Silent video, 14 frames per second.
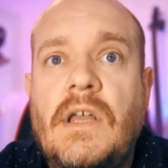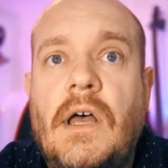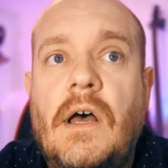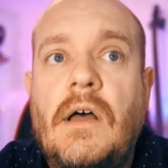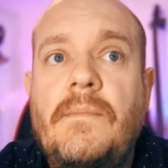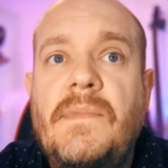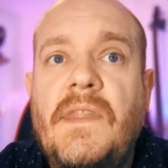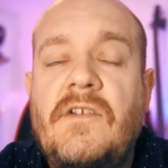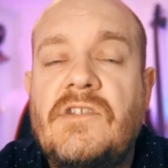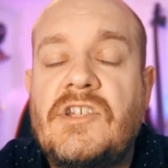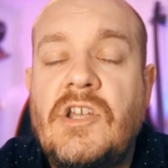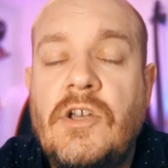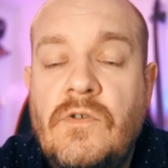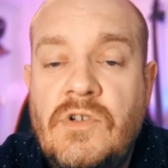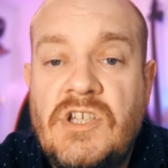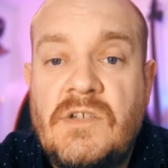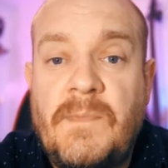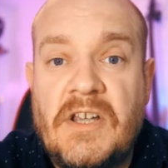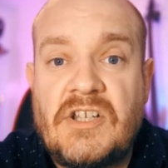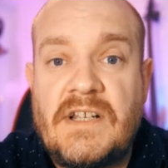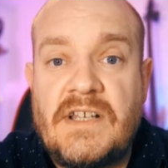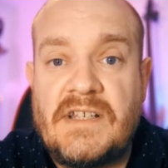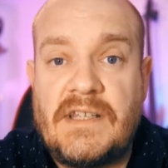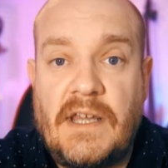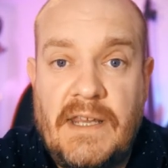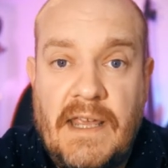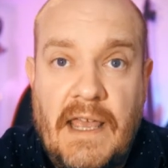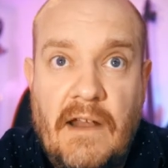there are 2 specialist
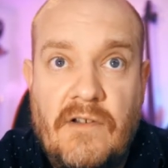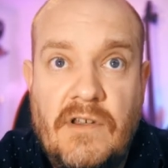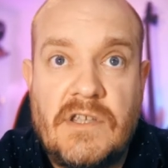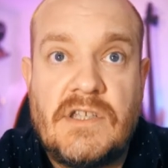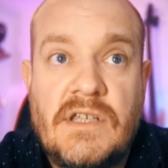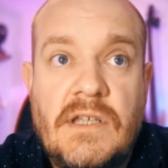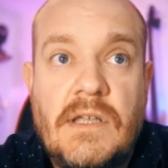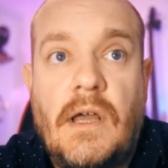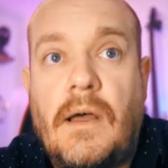study areas